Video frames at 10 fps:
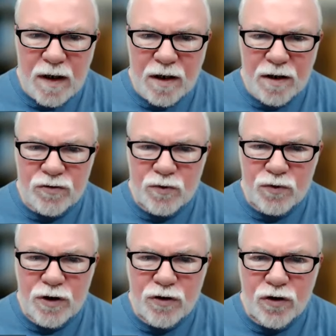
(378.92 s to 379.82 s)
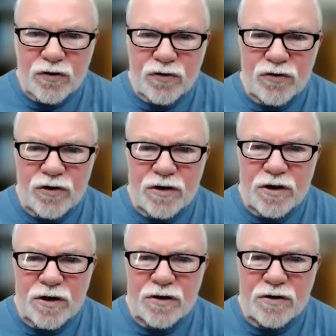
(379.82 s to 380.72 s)
Got some great authors on
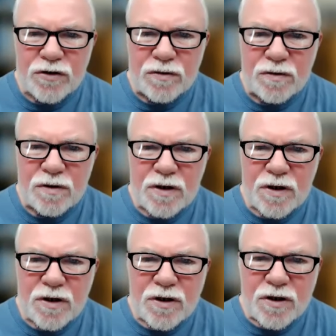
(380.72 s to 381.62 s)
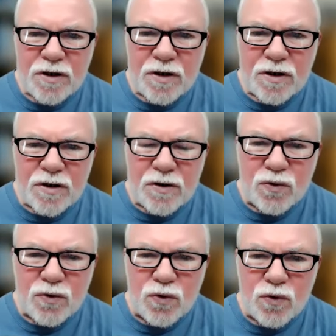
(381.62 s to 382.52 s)
there and
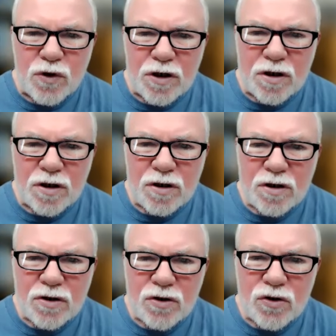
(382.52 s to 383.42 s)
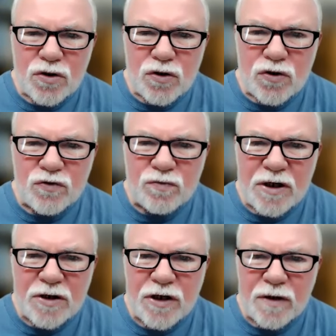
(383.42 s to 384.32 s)
who uh, who
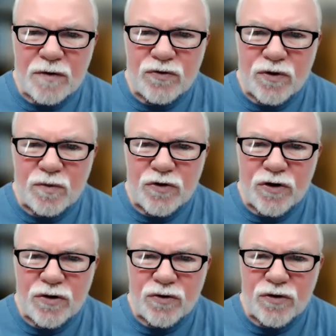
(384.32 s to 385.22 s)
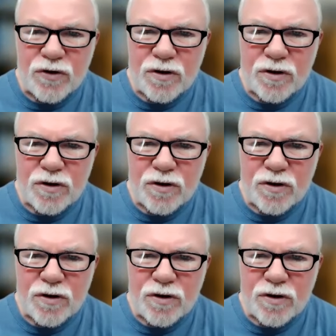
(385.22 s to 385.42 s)
made names for themselves.